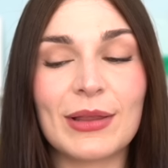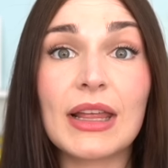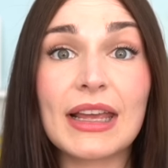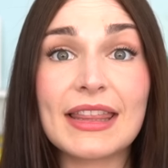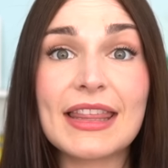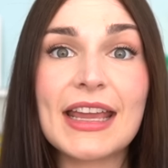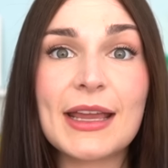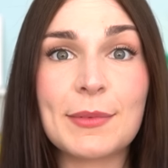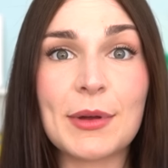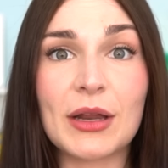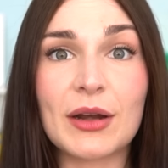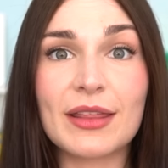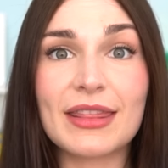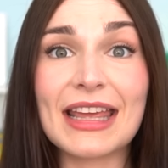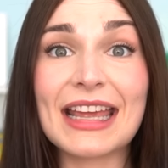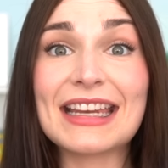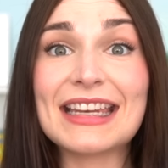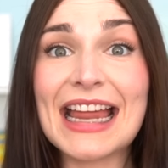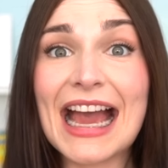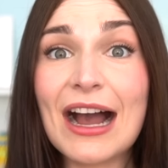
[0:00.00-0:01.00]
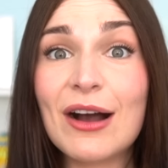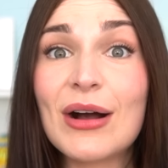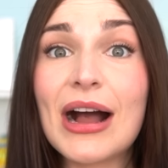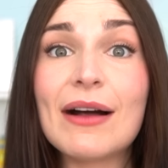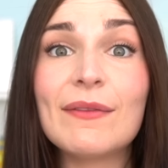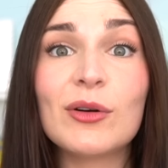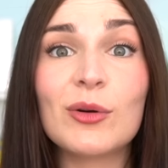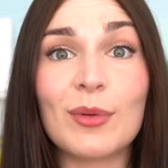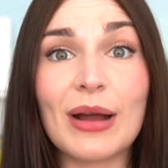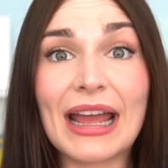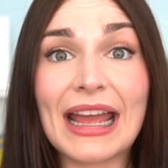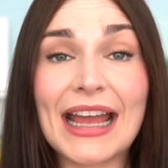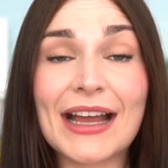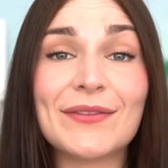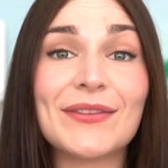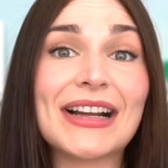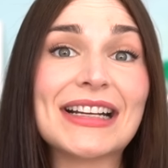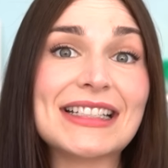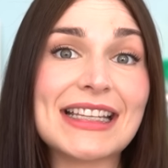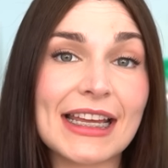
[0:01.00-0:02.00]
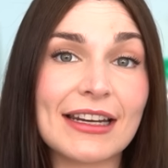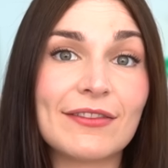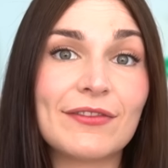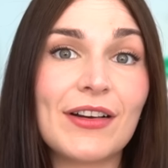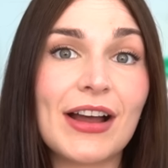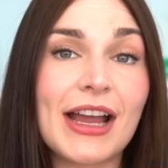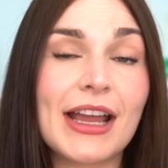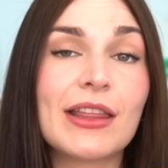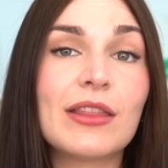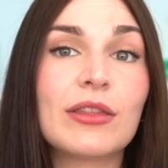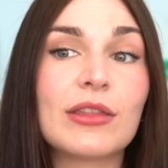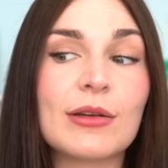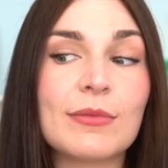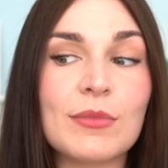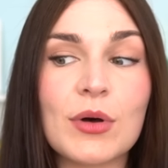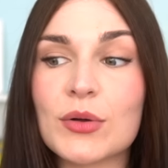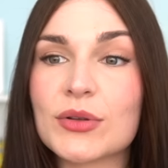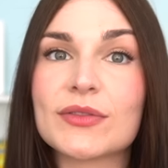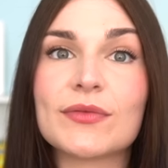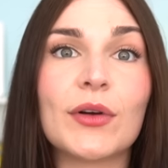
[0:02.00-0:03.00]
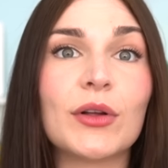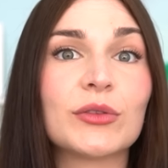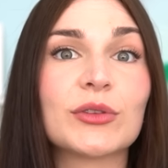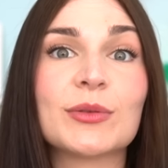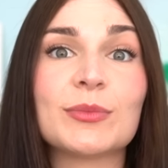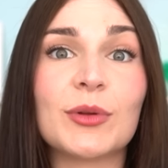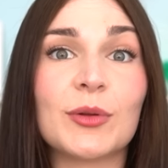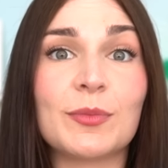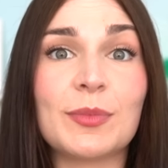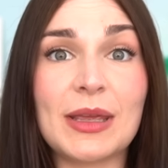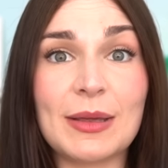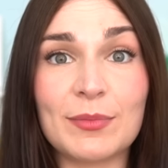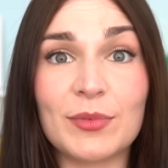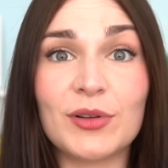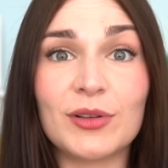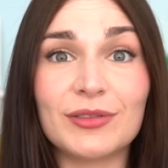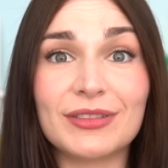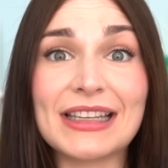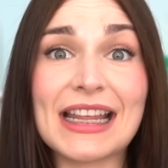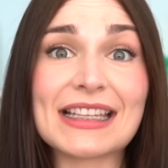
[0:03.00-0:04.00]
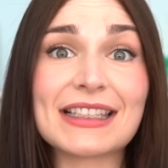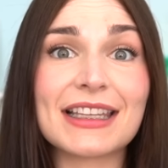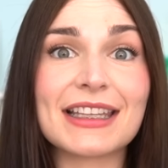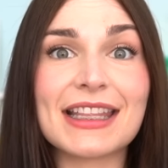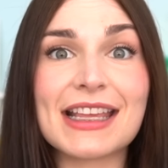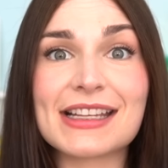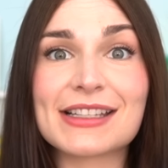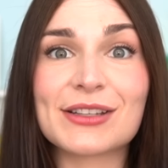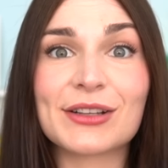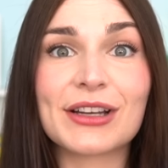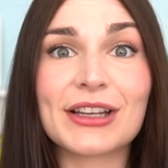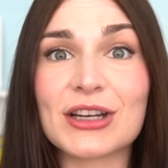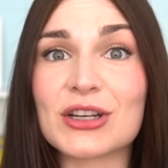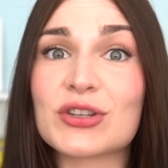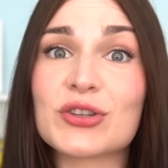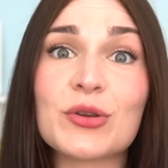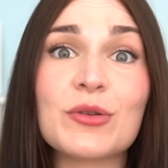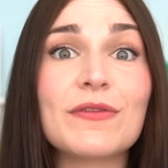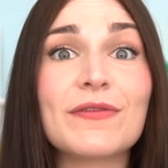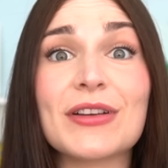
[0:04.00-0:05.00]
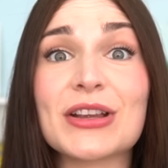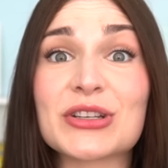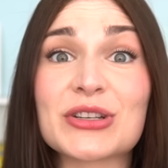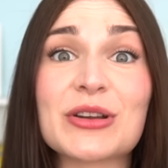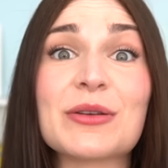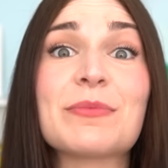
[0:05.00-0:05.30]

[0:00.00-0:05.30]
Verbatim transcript: Like, think about it. They now have a way of identifying the most vulnerable people. Nestle thinks they're gonna shoot fish